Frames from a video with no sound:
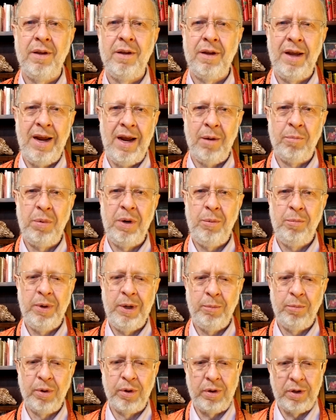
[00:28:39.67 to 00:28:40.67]
Happy
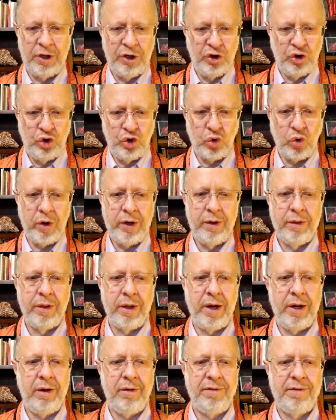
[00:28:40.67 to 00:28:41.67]
people enjoy
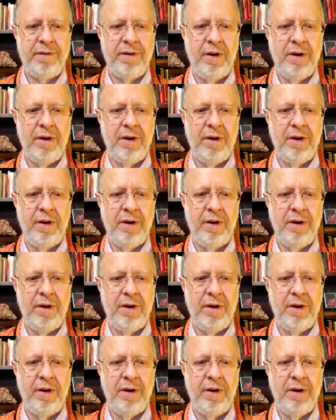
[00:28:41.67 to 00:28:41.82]
life.